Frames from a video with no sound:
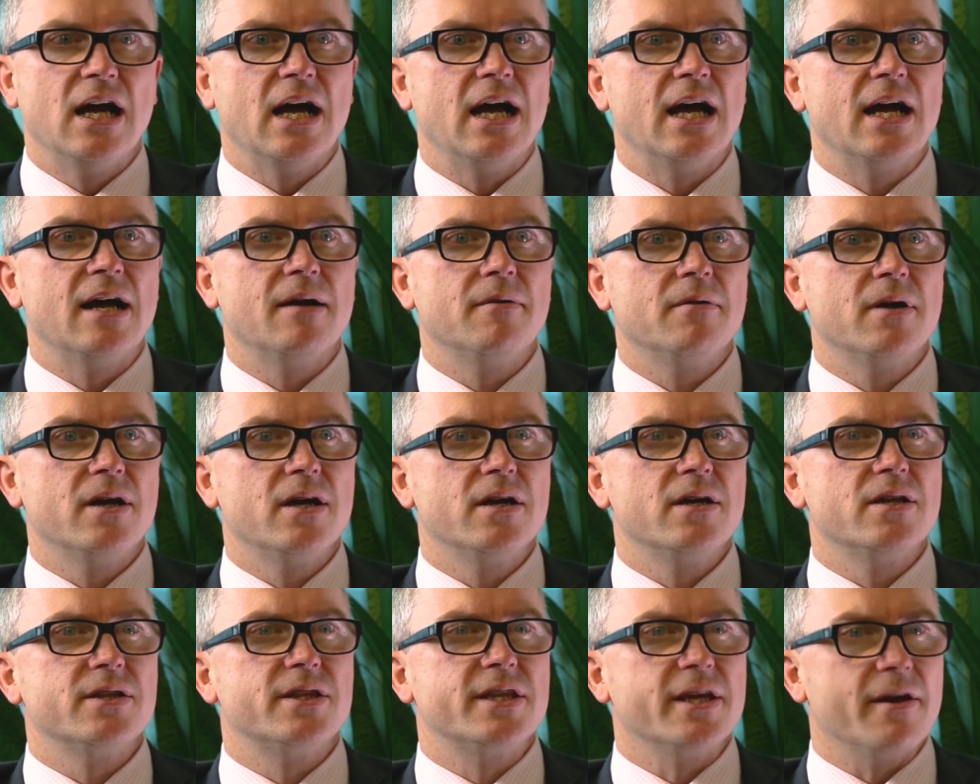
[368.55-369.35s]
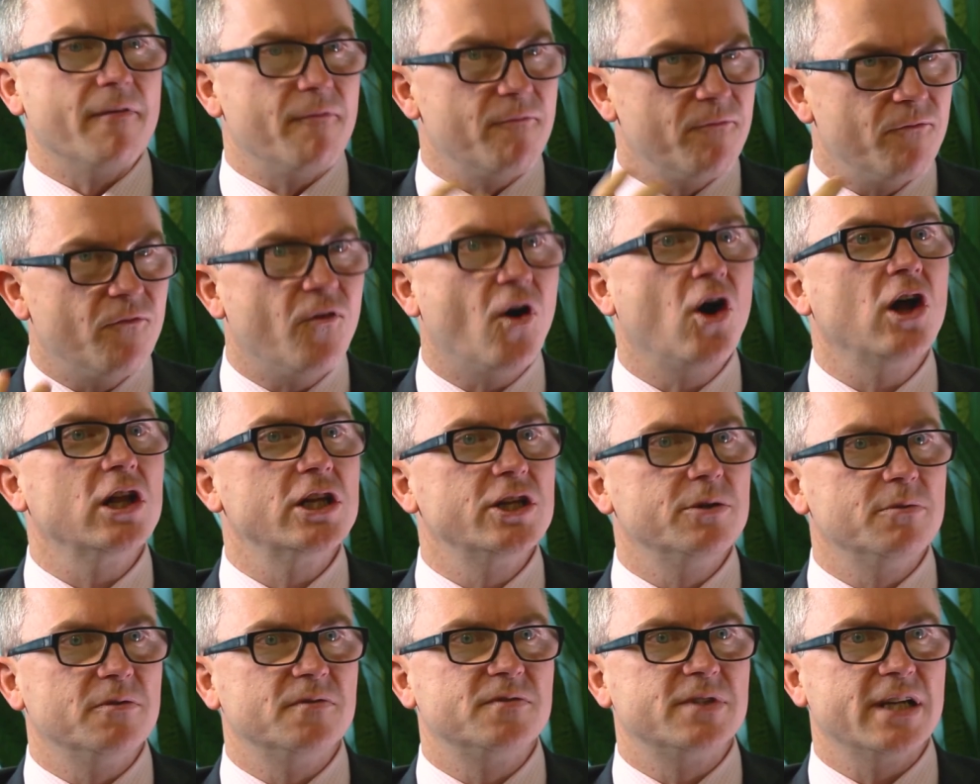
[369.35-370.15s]
Uh, the
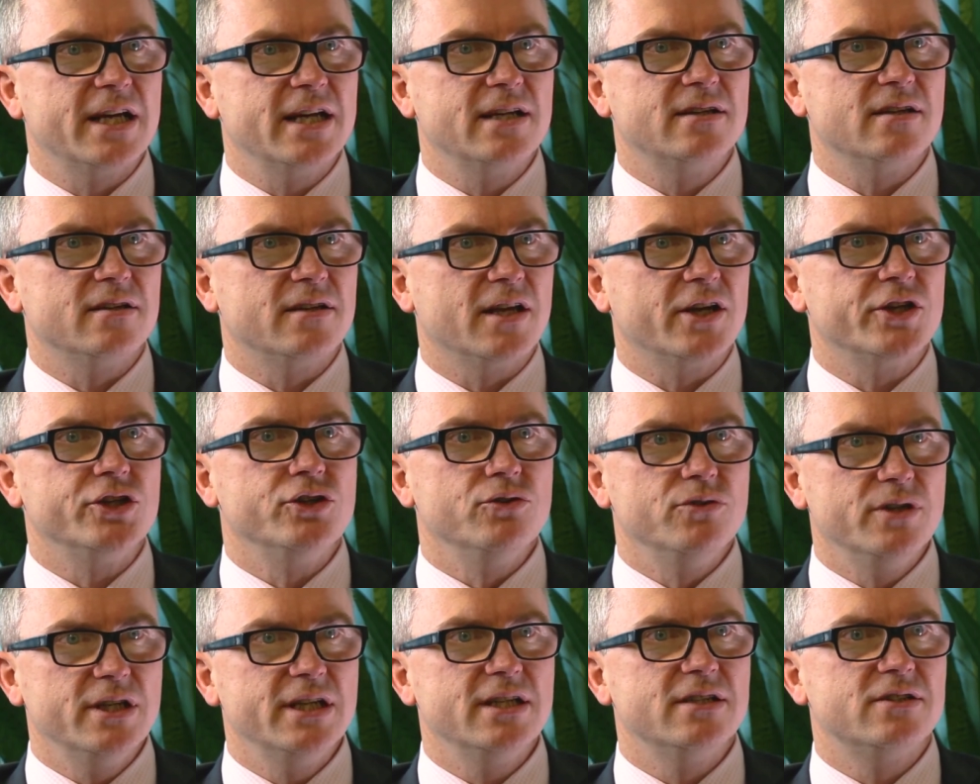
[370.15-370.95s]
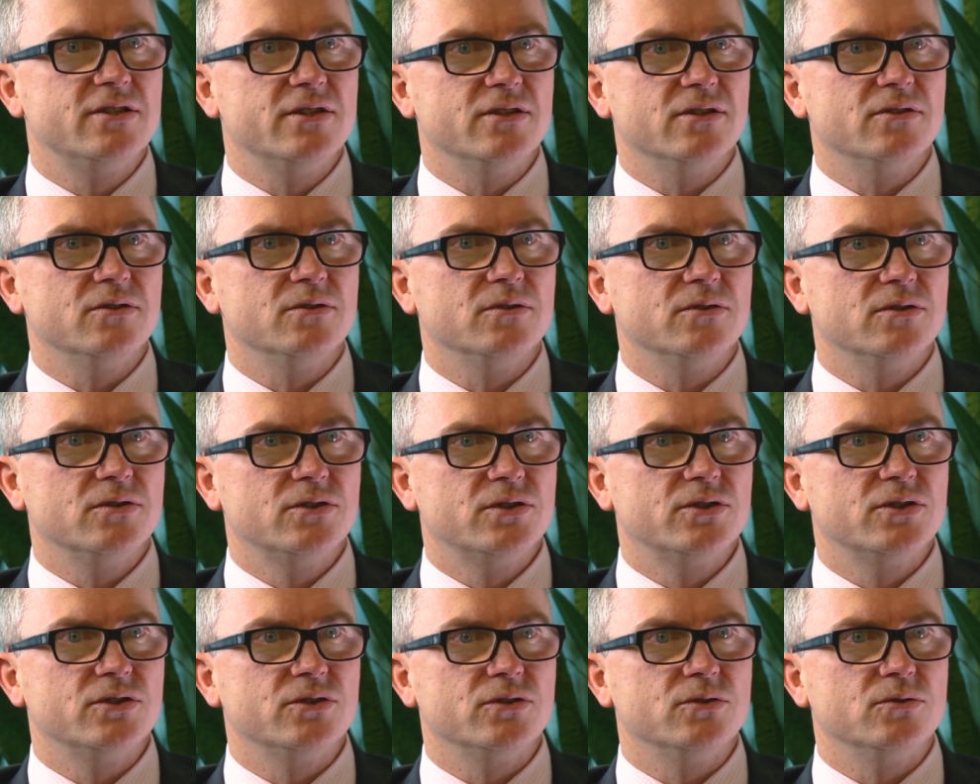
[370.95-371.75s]
volume of data that you need to,
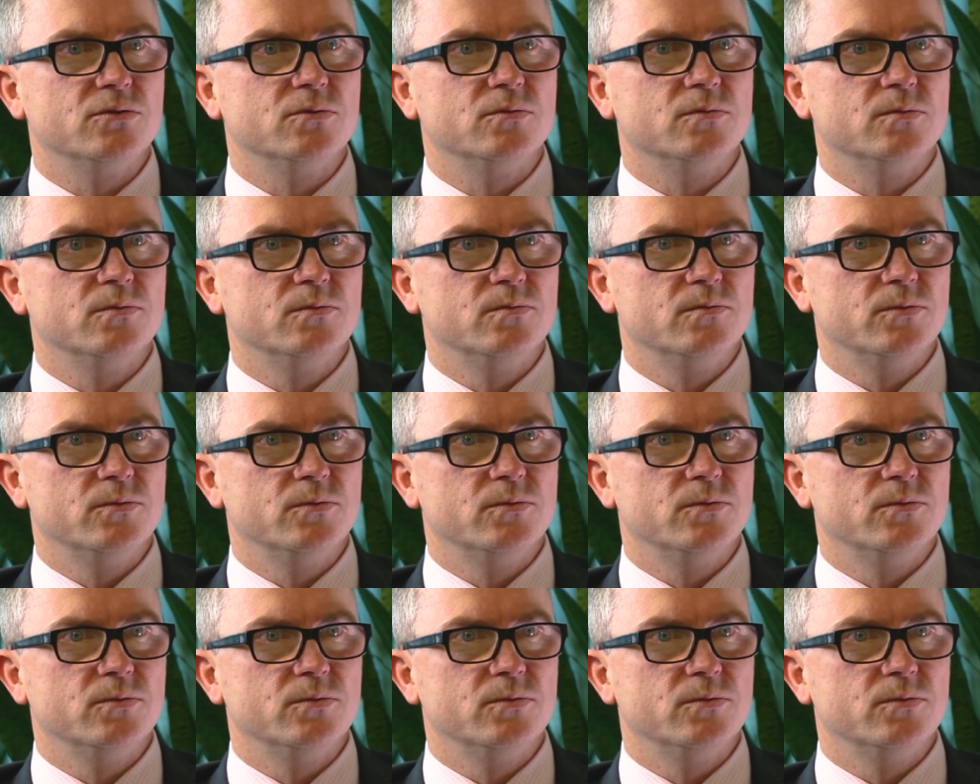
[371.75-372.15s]
to